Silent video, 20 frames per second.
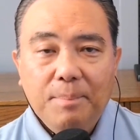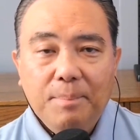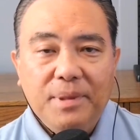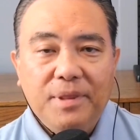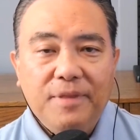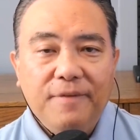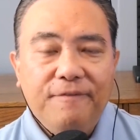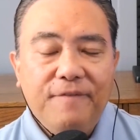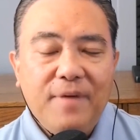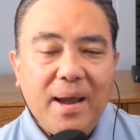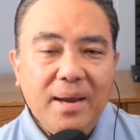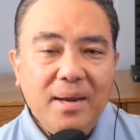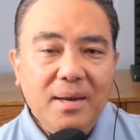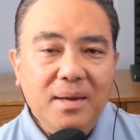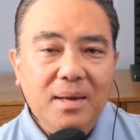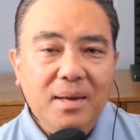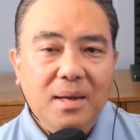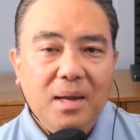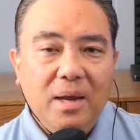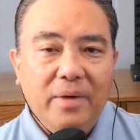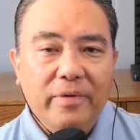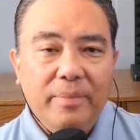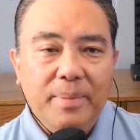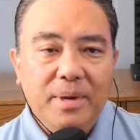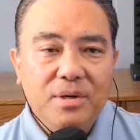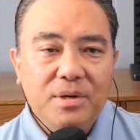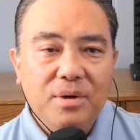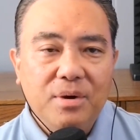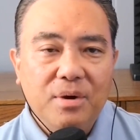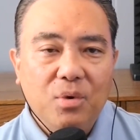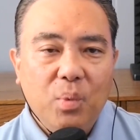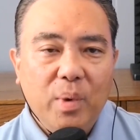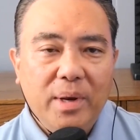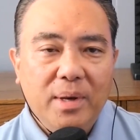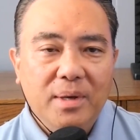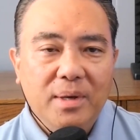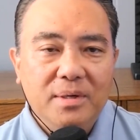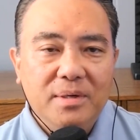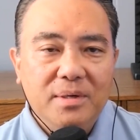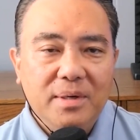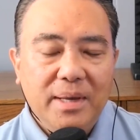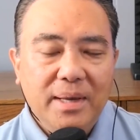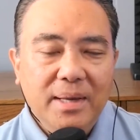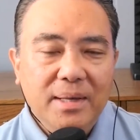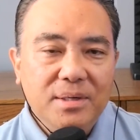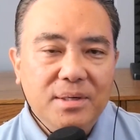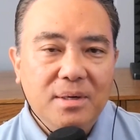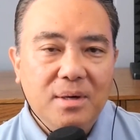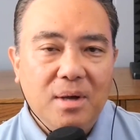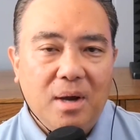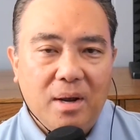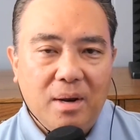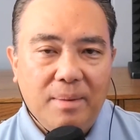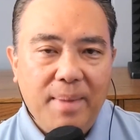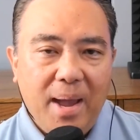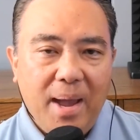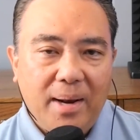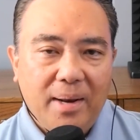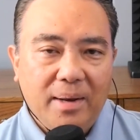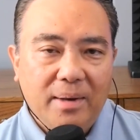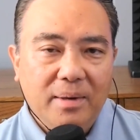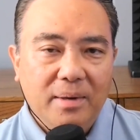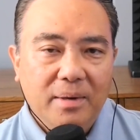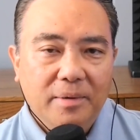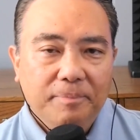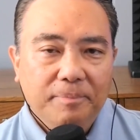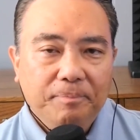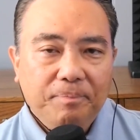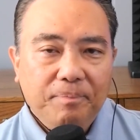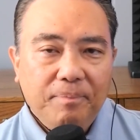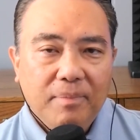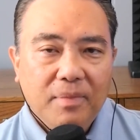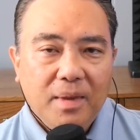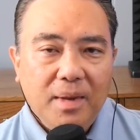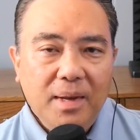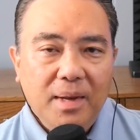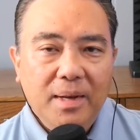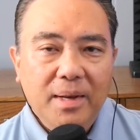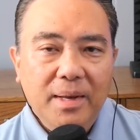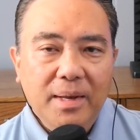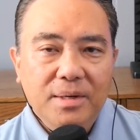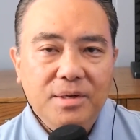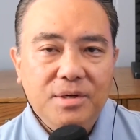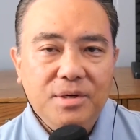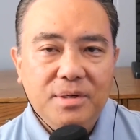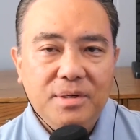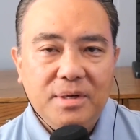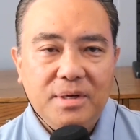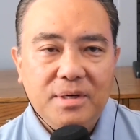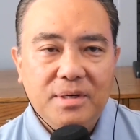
But the finding of a material weakness isn't automatic. It hinges